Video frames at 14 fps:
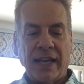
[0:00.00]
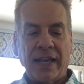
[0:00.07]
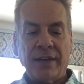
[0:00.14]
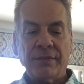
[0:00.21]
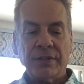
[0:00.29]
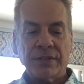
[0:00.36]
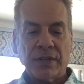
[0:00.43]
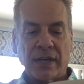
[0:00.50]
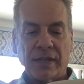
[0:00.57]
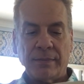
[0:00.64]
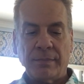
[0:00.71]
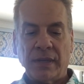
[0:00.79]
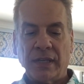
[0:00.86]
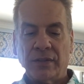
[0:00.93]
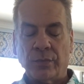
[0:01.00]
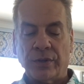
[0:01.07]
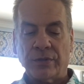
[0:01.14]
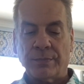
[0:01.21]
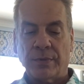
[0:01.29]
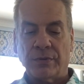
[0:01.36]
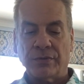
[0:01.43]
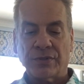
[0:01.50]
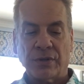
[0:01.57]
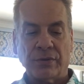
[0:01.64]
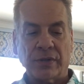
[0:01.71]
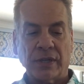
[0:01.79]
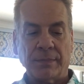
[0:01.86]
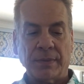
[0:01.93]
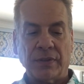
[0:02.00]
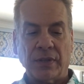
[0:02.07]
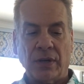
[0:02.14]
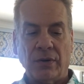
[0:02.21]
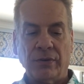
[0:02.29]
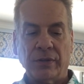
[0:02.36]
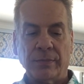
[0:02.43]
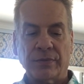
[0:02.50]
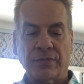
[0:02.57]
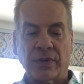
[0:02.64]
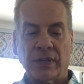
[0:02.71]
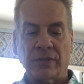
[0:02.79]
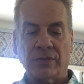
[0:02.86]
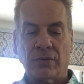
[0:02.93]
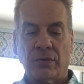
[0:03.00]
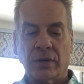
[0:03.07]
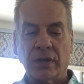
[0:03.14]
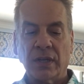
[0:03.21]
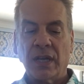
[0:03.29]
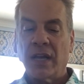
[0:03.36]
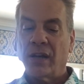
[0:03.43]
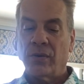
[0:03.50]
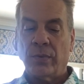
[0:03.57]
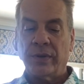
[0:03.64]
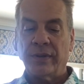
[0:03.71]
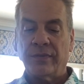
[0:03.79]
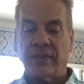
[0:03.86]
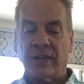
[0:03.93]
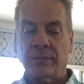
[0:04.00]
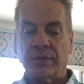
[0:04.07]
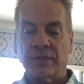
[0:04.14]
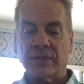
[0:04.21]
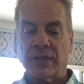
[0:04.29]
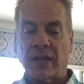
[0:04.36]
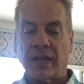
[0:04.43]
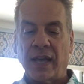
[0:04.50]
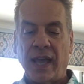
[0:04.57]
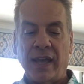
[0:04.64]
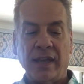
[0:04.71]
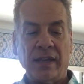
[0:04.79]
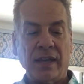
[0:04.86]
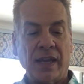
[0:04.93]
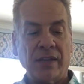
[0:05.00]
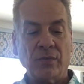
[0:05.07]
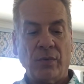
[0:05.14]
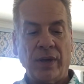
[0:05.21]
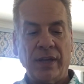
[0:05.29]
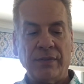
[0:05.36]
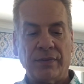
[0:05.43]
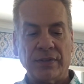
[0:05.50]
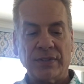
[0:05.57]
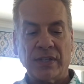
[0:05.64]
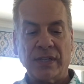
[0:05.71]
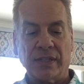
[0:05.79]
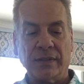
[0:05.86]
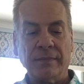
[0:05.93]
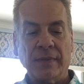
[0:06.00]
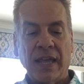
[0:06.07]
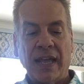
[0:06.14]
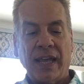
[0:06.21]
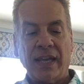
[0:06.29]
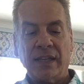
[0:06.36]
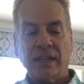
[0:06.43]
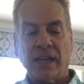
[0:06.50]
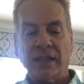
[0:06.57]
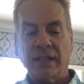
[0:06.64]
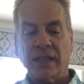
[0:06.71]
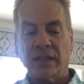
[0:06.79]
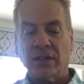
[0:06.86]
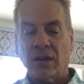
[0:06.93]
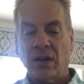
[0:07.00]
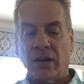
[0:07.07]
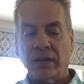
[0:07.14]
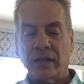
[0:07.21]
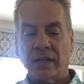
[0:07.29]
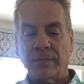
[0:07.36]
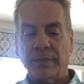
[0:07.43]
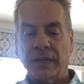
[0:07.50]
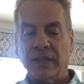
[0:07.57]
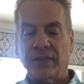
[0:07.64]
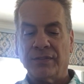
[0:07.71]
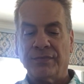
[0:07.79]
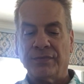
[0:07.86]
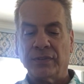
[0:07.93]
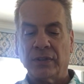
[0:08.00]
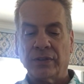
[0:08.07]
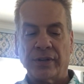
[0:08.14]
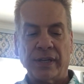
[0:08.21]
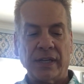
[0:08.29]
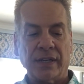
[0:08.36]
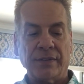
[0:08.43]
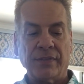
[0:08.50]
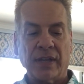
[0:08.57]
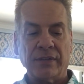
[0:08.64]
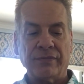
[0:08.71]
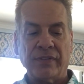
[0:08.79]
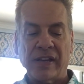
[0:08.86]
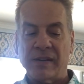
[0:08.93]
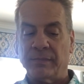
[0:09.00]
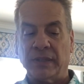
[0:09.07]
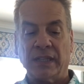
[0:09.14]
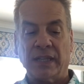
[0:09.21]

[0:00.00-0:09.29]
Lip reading: Every time me and Wishbone showed up at the Odom's front door, one of them would say, "Hey," and wave us in, and I'd get caught up in the flurry of that family